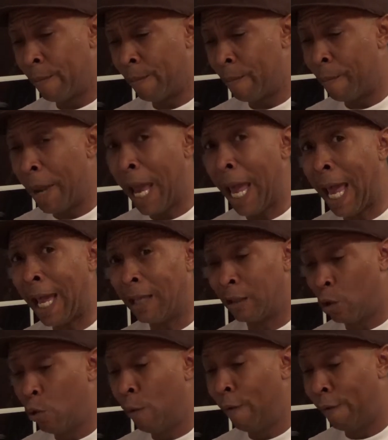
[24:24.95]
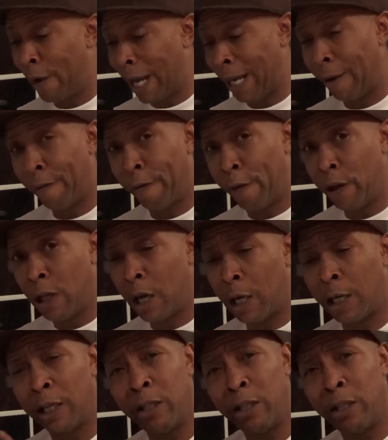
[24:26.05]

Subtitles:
mad too, fighting for y'all,